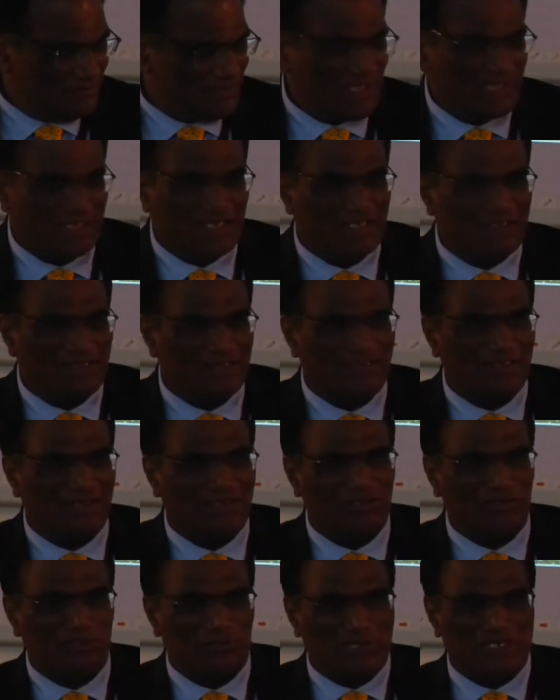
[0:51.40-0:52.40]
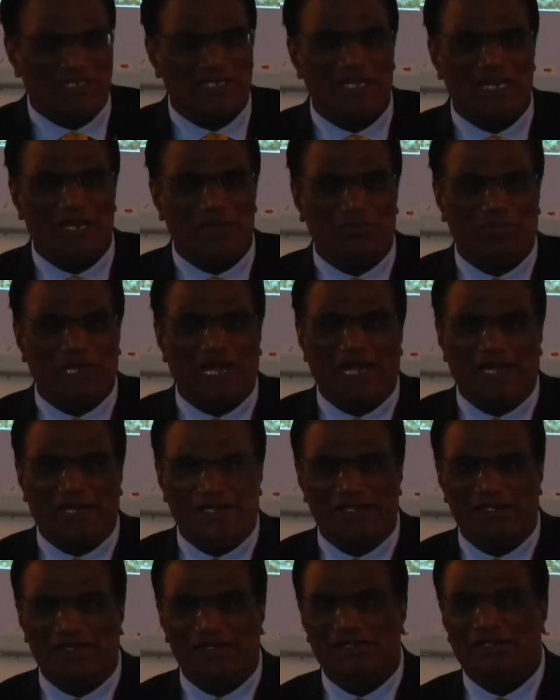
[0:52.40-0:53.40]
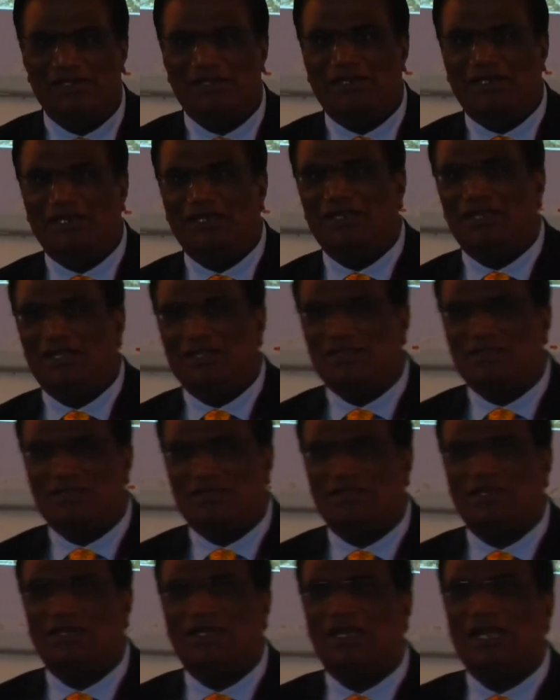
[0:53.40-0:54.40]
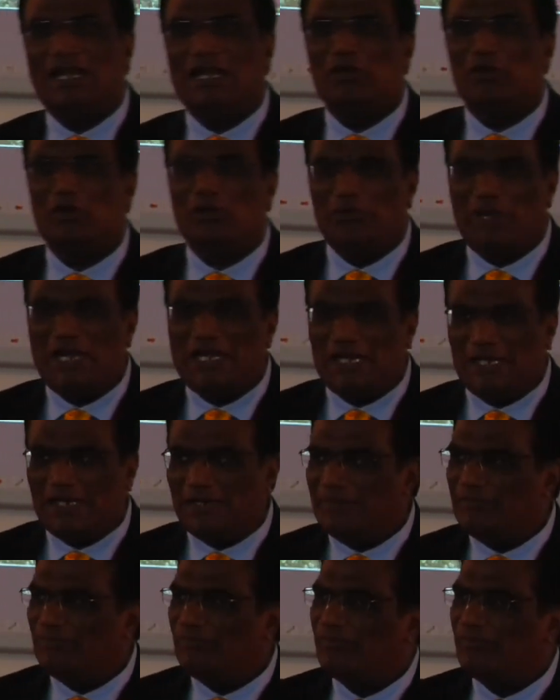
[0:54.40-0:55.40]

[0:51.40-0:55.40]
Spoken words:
that is specially planned in this annual meeting.